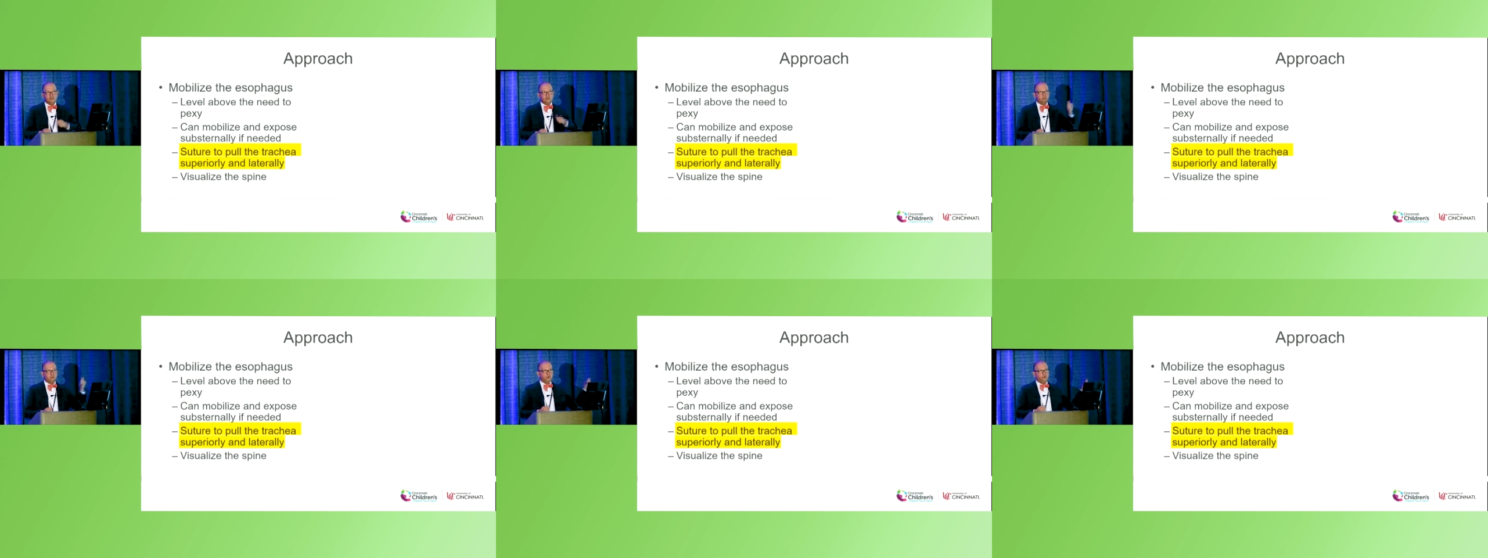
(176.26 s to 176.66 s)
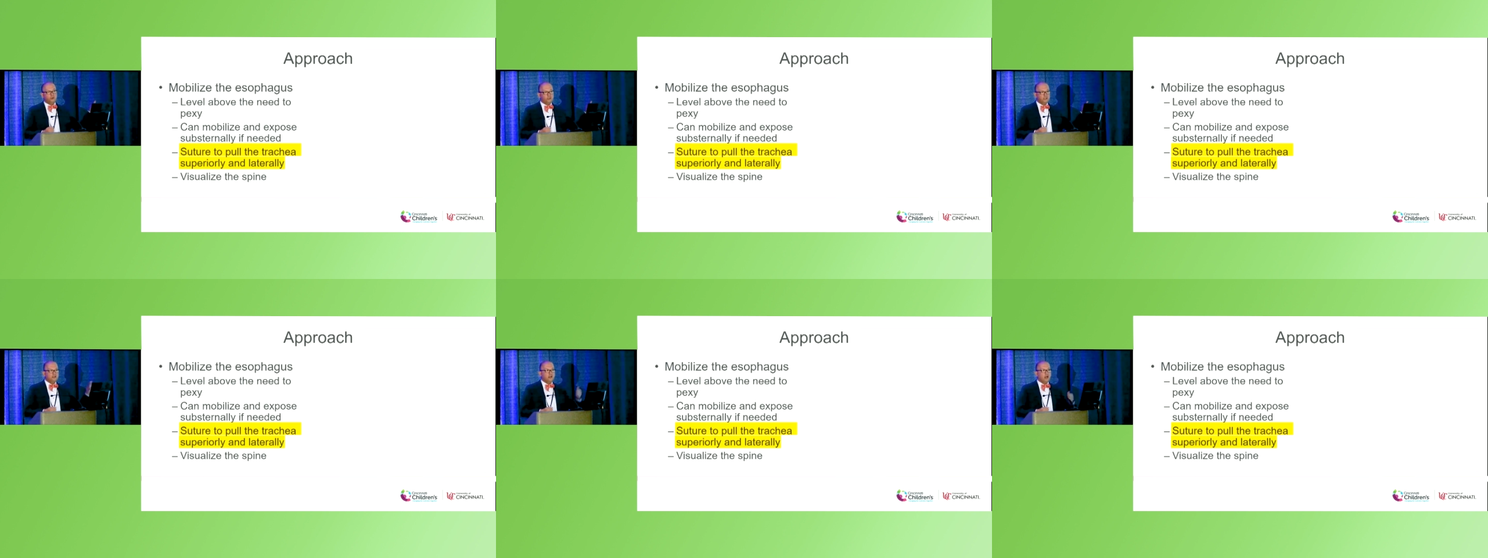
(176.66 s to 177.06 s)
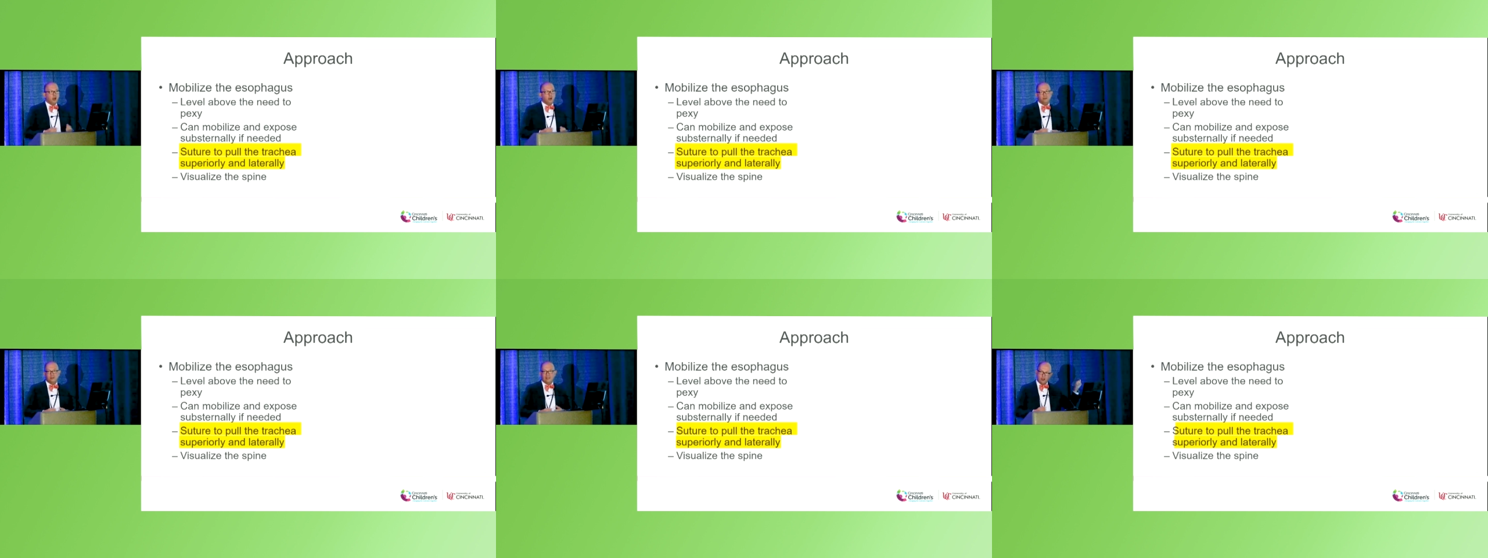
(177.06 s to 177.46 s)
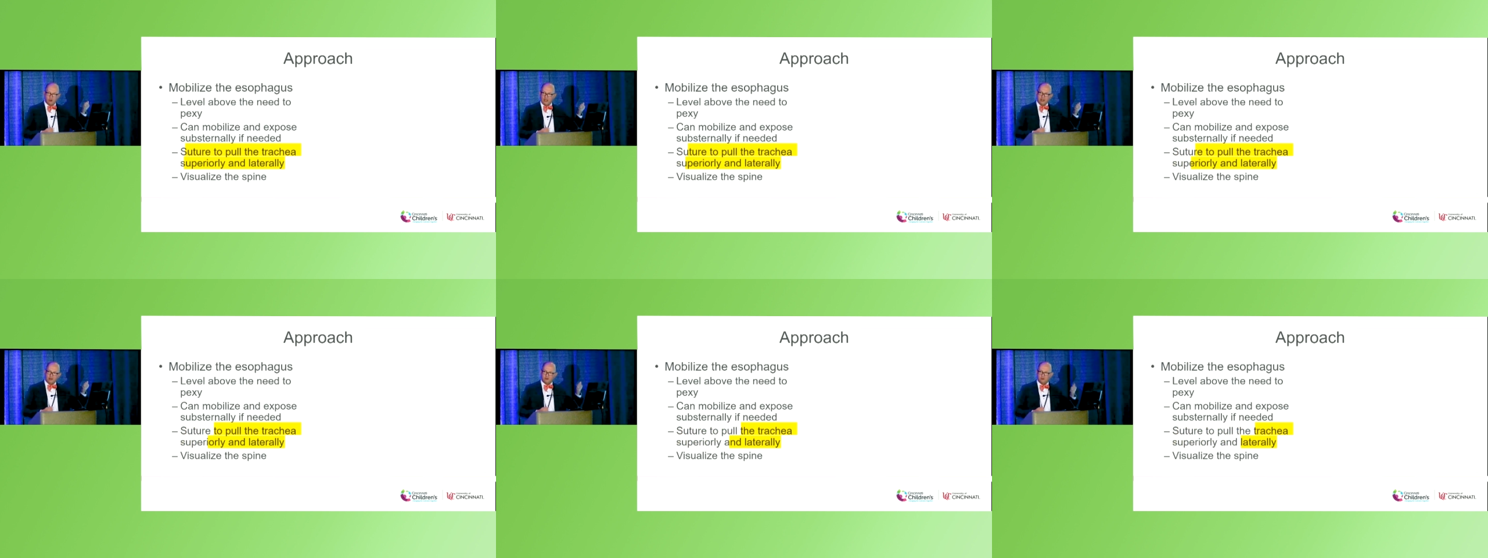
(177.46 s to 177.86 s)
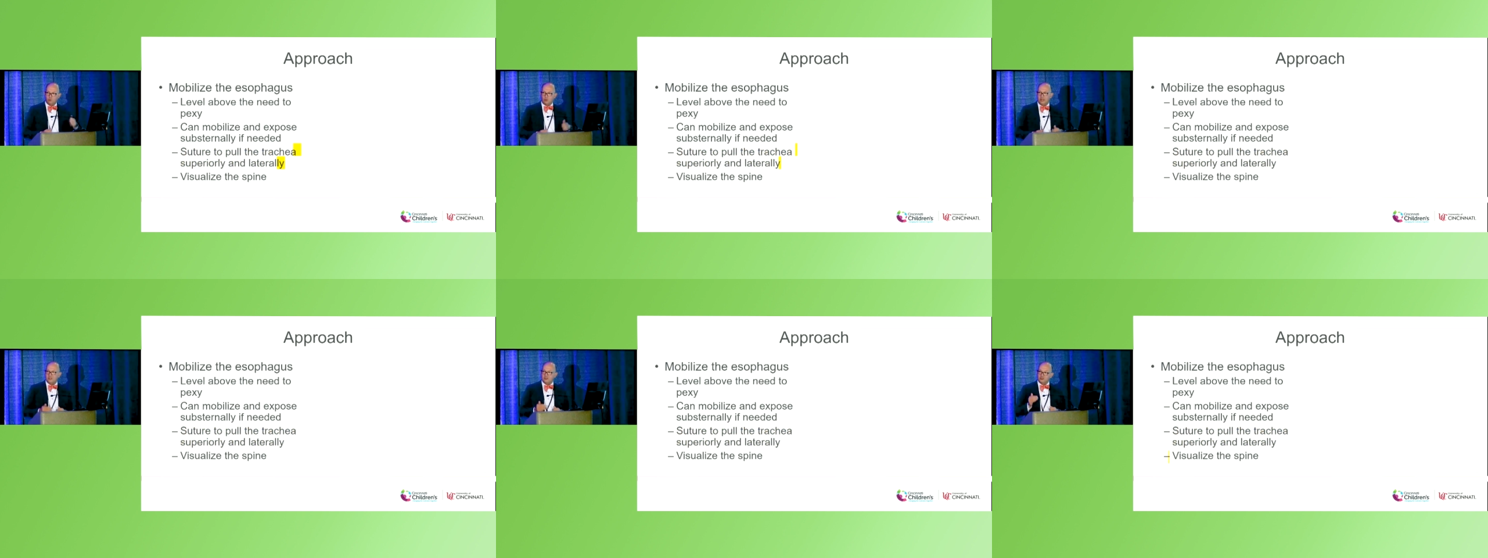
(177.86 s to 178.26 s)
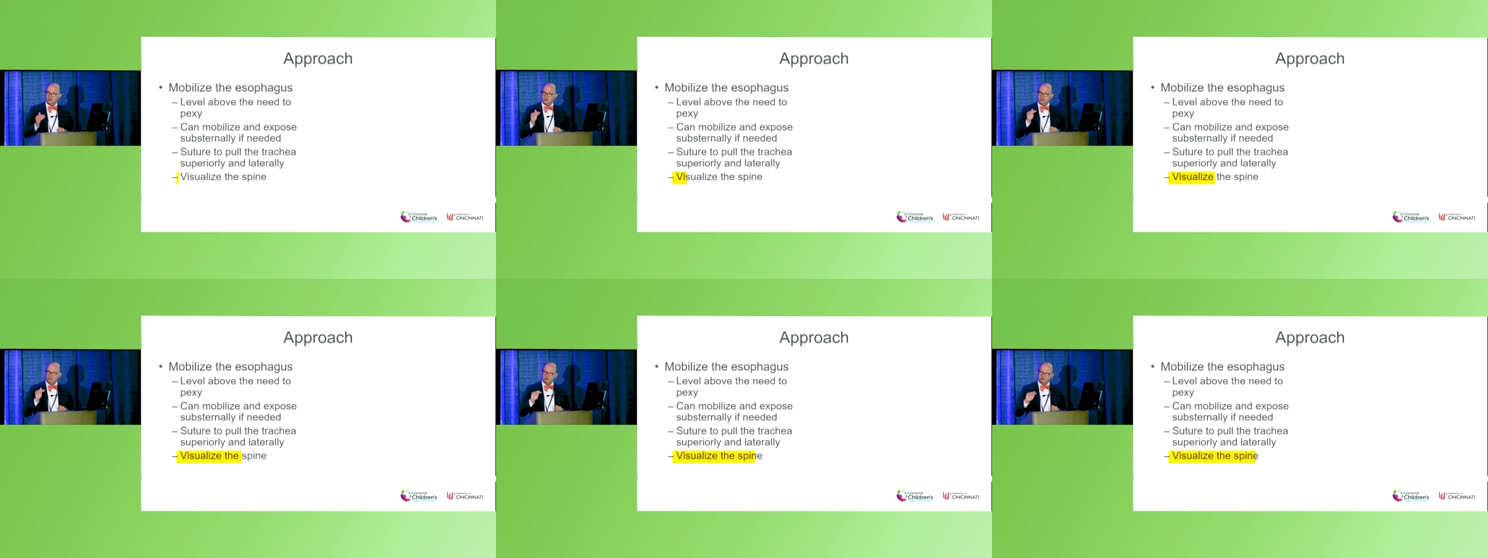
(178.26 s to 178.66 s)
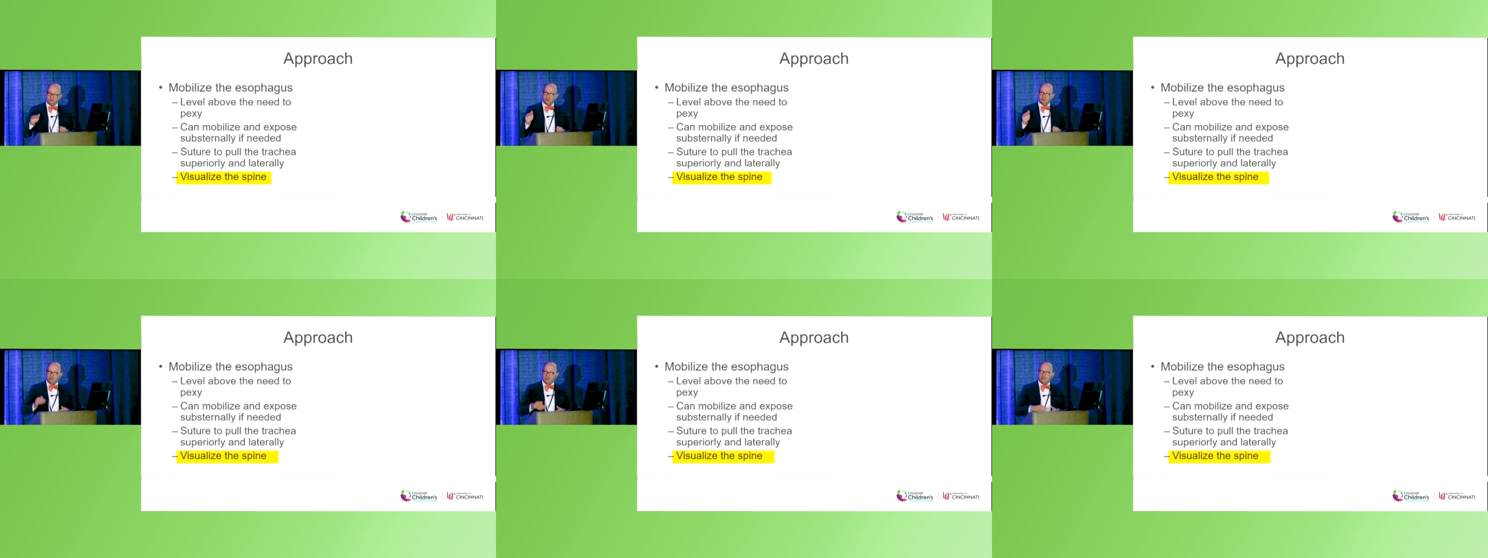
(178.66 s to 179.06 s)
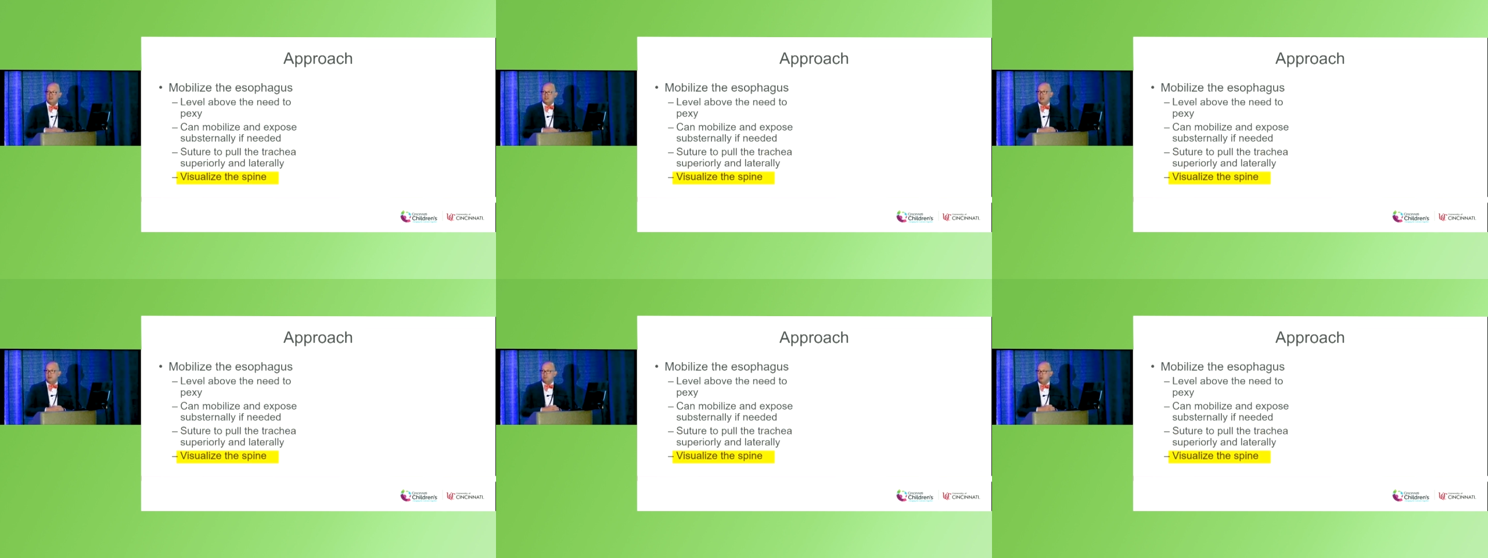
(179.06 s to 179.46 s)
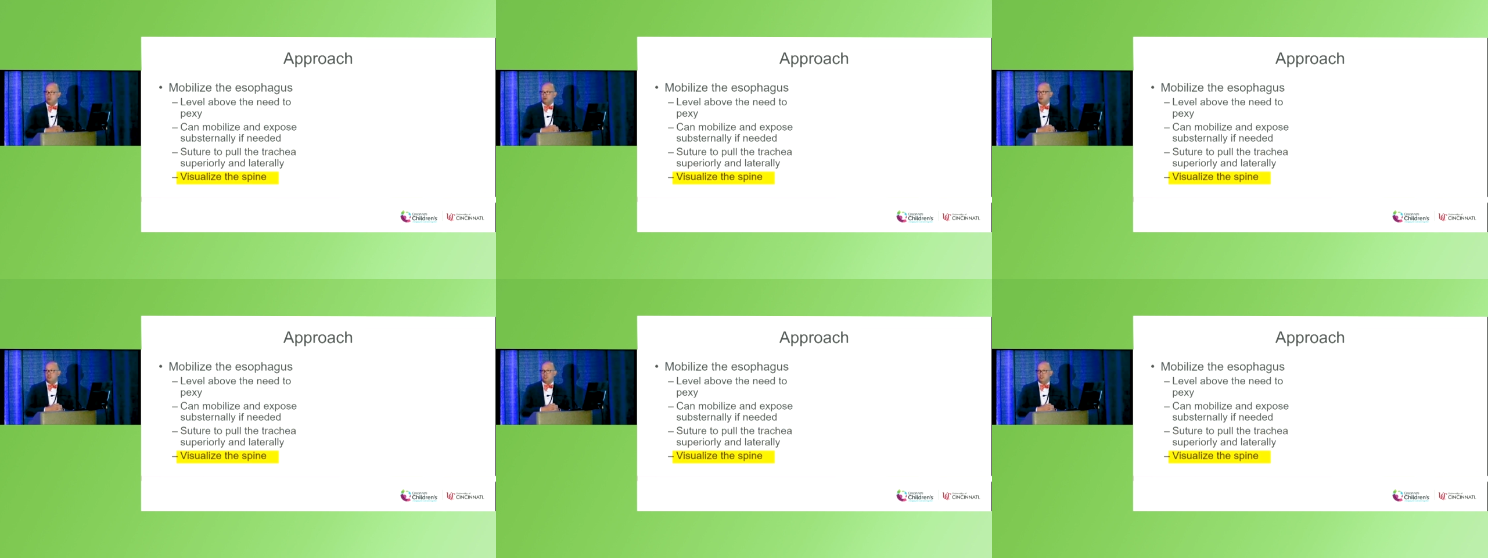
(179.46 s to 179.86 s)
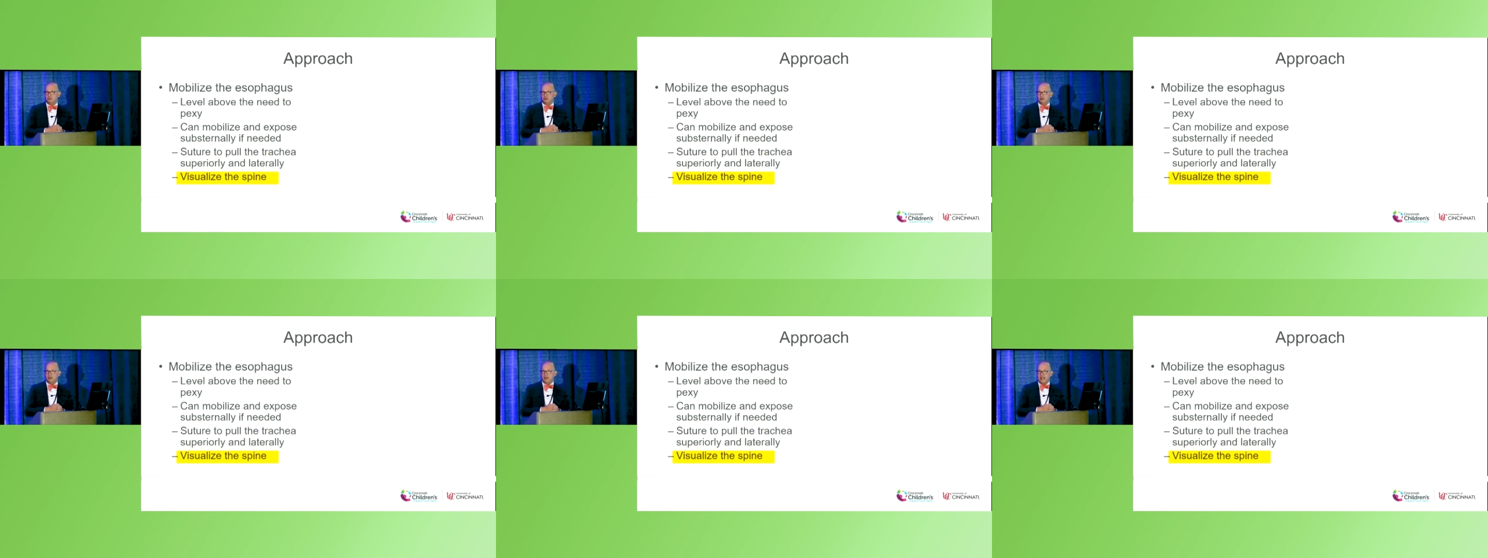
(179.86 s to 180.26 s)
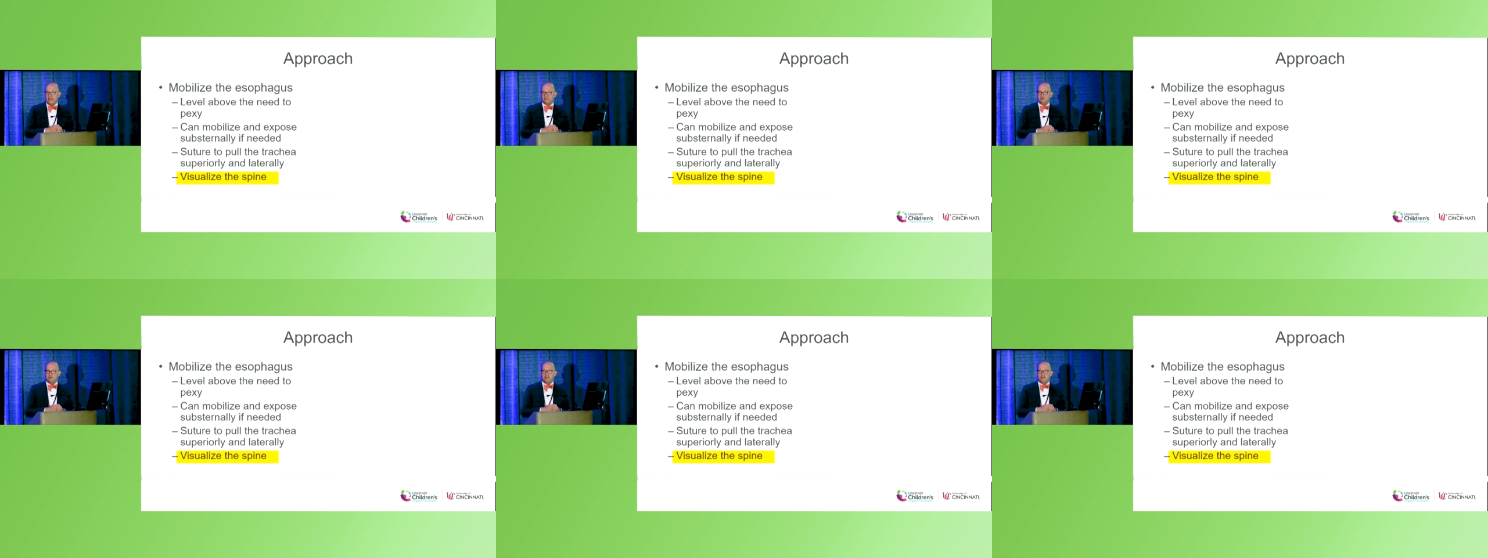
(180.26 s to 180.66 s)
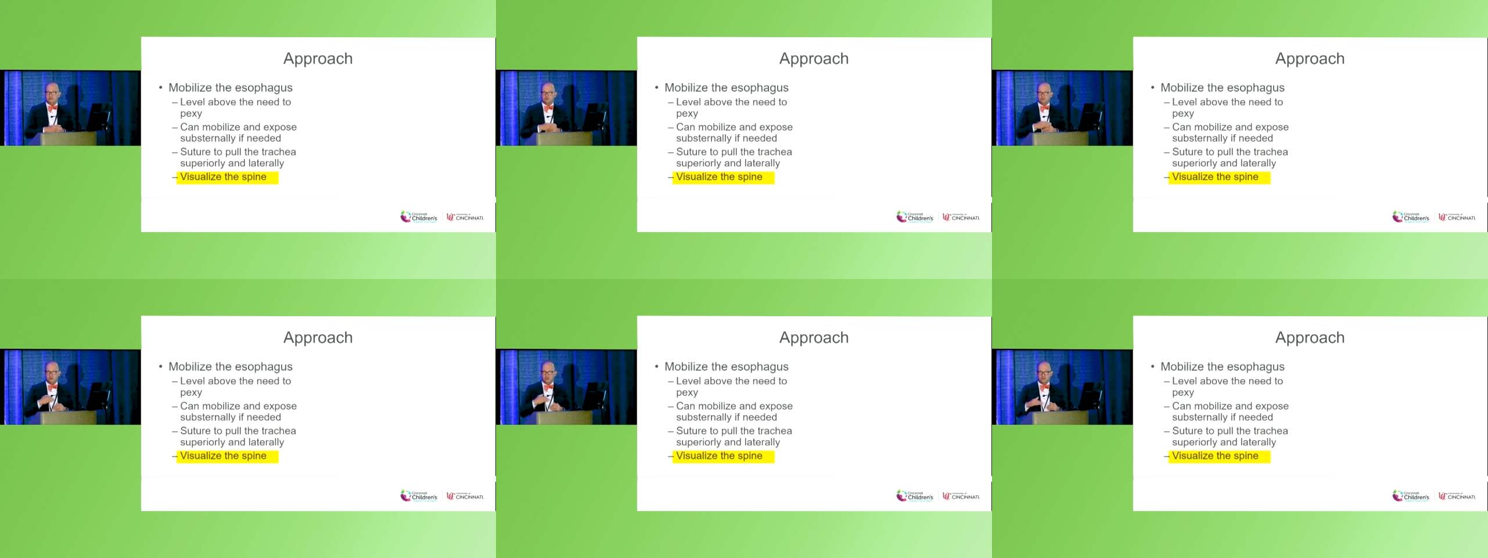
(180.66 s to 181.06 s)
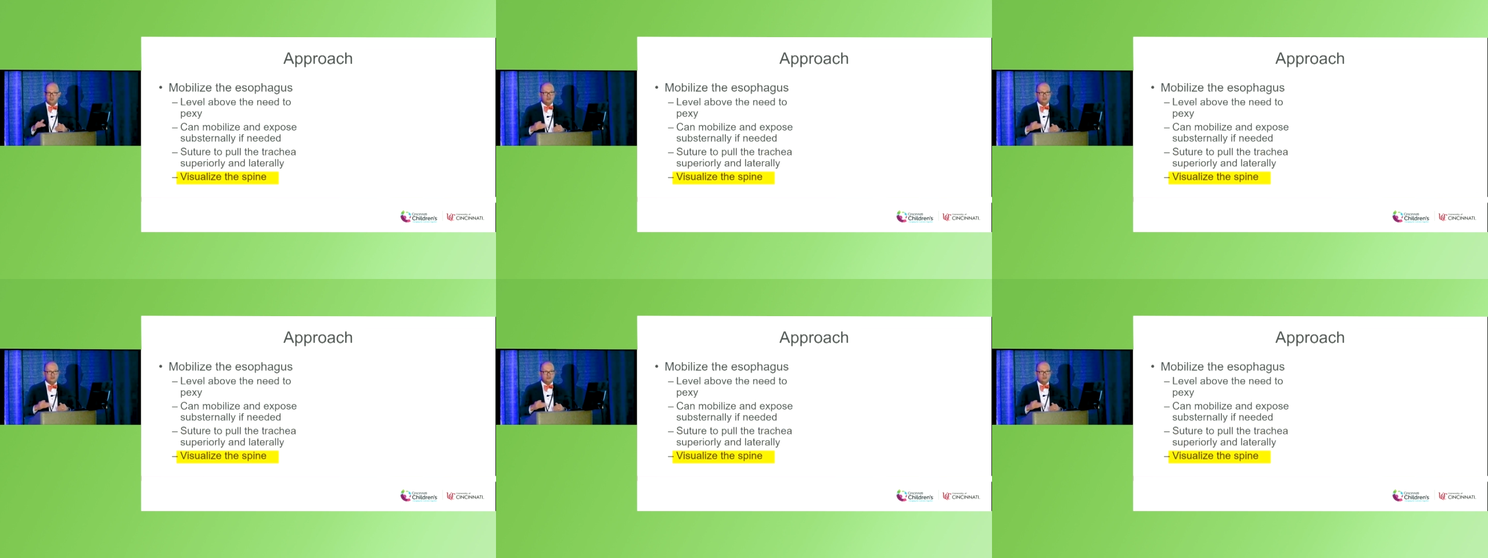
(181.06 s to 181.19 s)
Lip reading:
(no speaker visible)